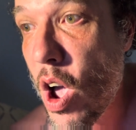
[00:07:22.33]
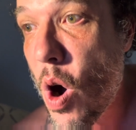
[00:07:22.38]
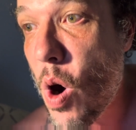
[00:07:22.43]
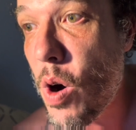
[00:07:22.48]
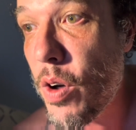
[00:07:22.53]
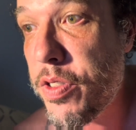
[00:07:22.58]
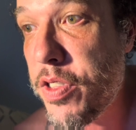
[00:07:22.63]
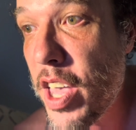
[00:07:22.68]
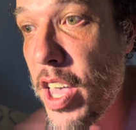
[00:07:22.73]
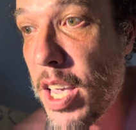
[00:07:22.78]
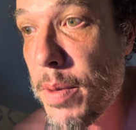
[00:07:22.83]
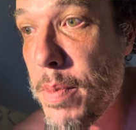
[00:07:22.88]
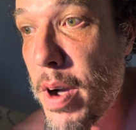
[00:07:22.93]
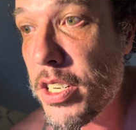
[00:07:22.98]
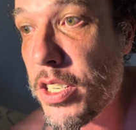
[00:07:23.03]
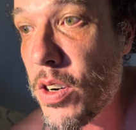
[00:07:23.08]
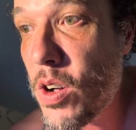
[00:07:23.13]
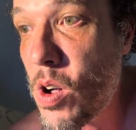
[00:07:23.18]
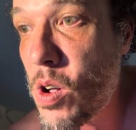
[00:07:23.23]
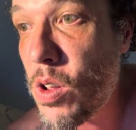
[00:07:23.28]
or think
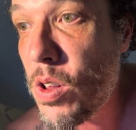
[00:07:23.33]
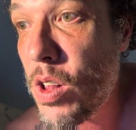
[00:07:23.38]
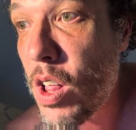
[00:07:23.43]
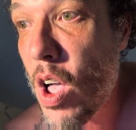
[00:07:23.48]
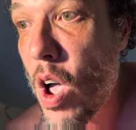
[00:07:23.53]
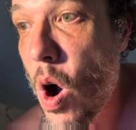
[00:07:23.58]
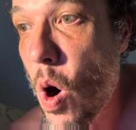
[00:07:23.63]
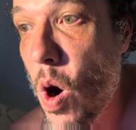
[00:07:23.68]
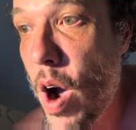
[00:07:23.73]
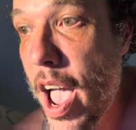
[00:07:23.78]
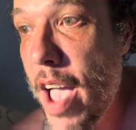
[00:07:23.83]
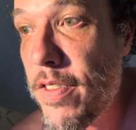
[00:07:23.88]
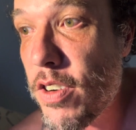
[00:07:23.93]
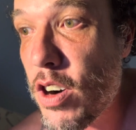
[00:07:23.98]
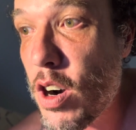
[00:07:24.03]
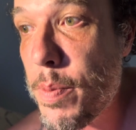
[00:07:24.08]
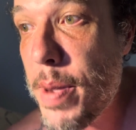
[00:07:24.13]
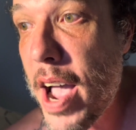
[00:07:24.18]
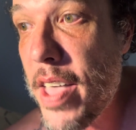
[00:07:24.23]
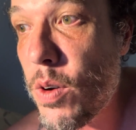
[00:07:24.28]
much at all or ever
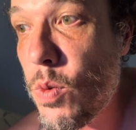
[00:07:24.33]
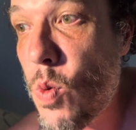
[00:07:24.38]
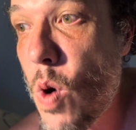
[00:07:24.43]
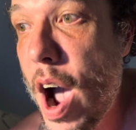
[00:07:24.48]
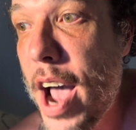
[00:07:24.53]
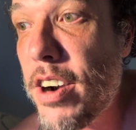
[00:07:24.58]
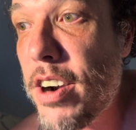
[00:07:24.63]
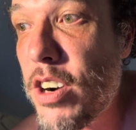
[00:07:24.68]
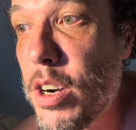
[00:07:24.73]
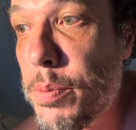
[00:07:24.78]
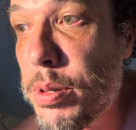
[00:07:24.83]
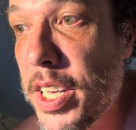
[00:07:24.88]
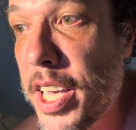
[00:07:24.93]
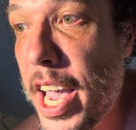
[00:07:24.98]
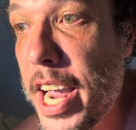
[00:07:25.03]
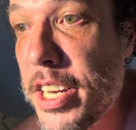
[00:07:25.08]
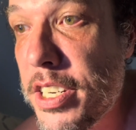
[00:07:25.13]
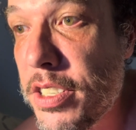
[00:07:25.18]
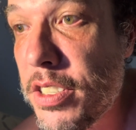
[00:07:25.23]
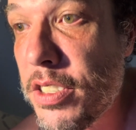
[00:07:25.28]
about the wider
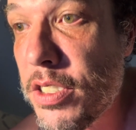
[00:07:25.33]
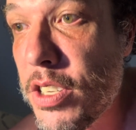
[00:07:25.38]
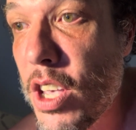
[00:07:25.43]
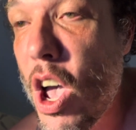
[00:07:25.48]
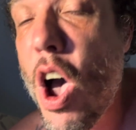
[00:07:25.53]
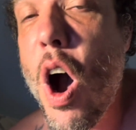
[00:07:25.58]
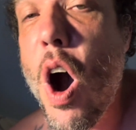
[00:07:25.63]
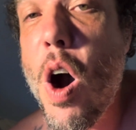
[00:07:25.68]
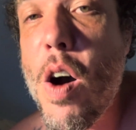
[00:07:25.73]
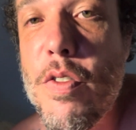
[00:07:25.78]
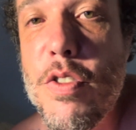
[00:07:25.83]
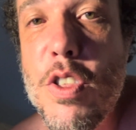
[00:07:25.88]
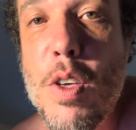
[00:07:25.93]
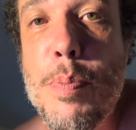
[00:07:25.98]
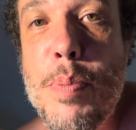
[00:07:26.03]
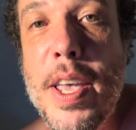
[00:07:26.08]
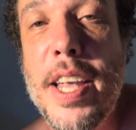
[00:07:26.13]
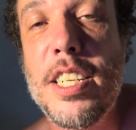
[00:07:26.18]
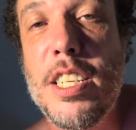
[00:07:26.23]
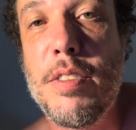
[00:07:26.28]
implications of the
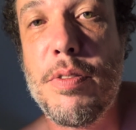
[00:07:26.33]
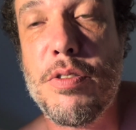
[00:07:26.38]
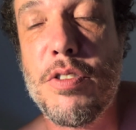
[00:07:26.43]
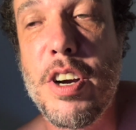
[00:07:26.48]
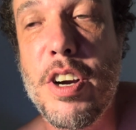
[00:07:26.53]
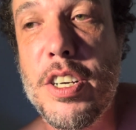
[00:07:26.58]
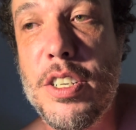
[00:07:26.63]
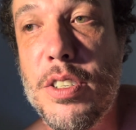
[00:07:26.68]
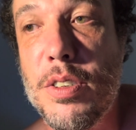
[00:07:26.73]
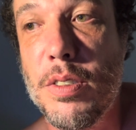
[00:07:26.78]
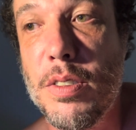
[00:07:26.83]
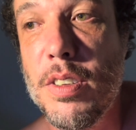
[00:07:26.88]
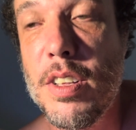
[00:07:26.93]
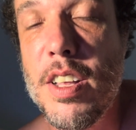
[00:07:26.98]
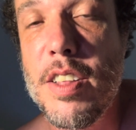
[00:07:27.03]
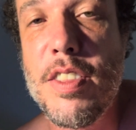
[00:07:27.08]
ping differential.